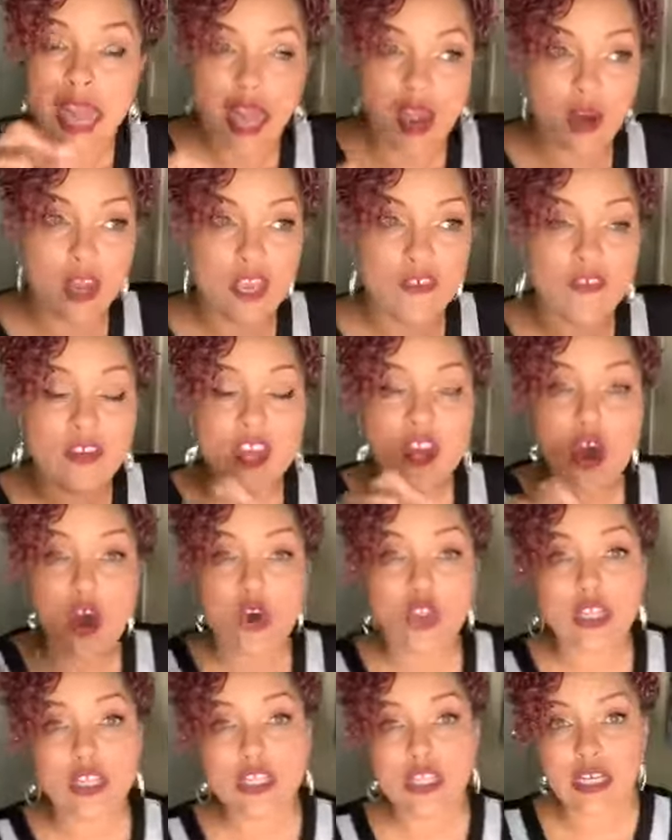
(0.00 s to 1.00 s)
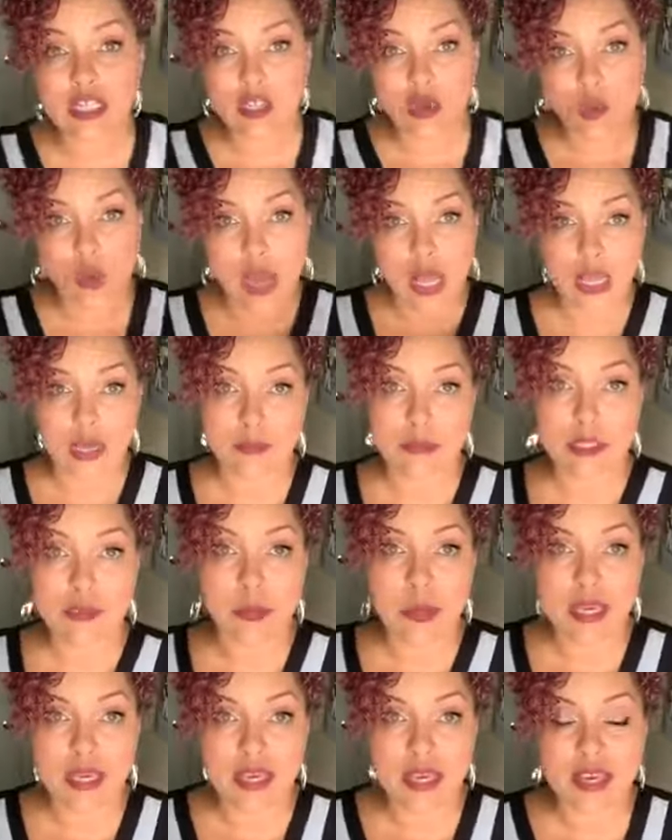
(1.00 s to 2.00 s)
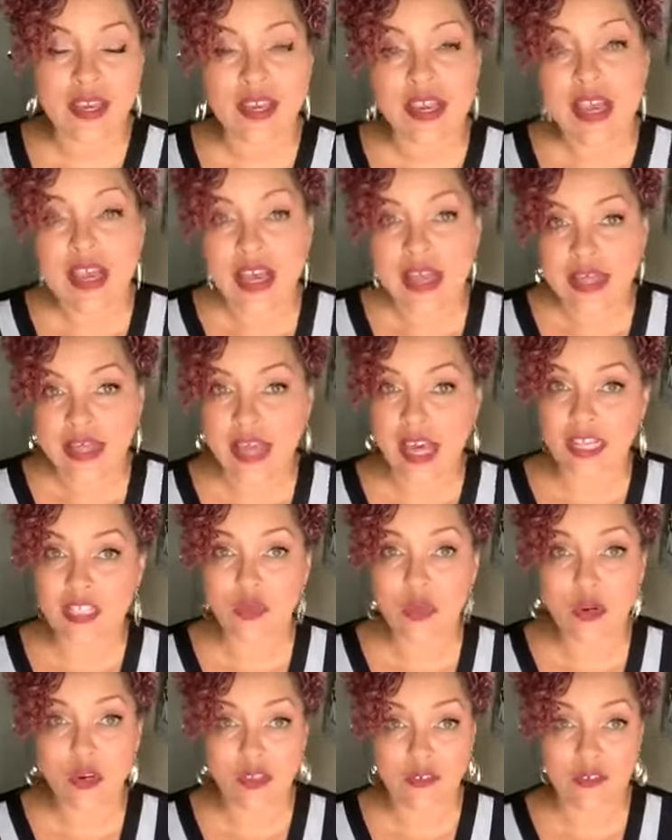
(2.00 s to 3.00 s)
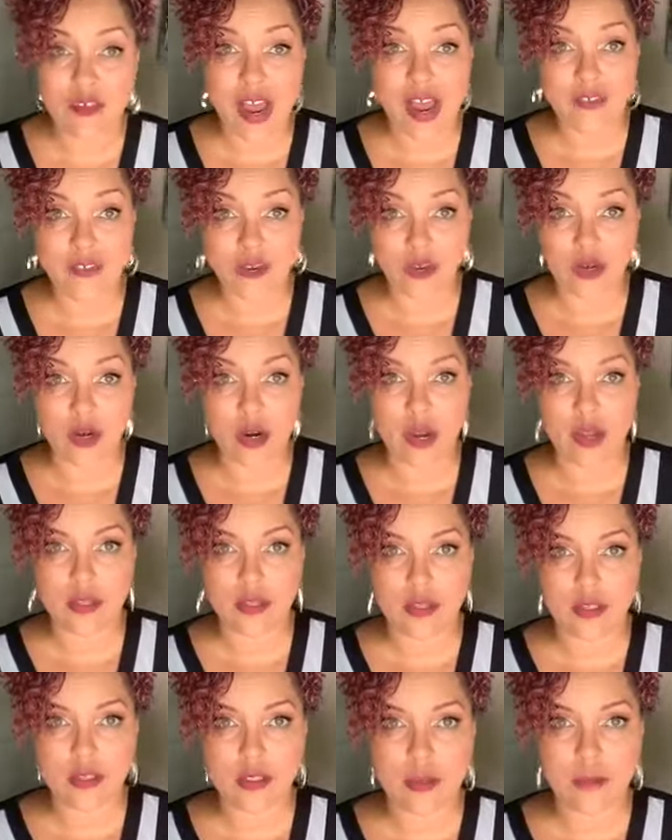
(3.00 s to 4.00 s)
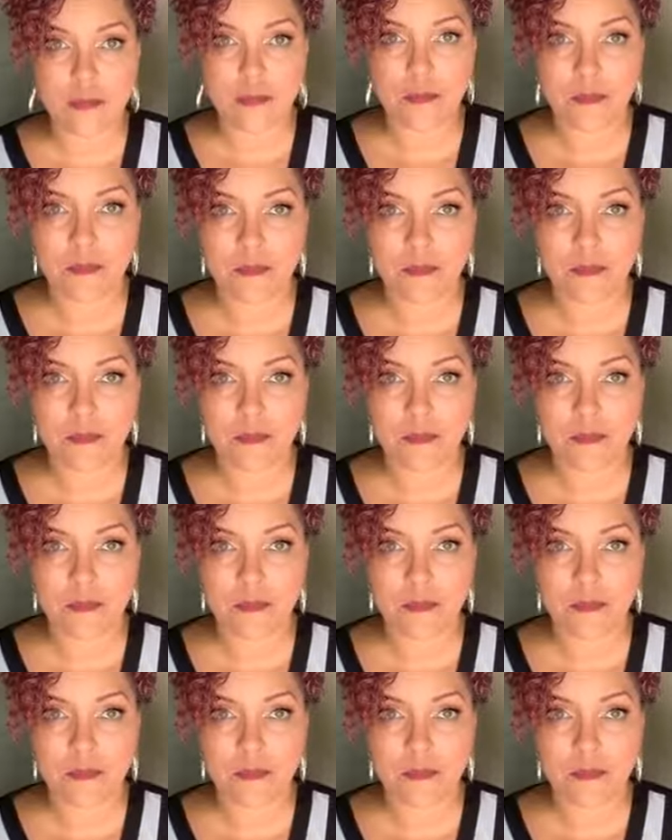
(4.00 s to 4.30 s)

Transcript: Now, if he only does it while I'm speaking, that's worth $500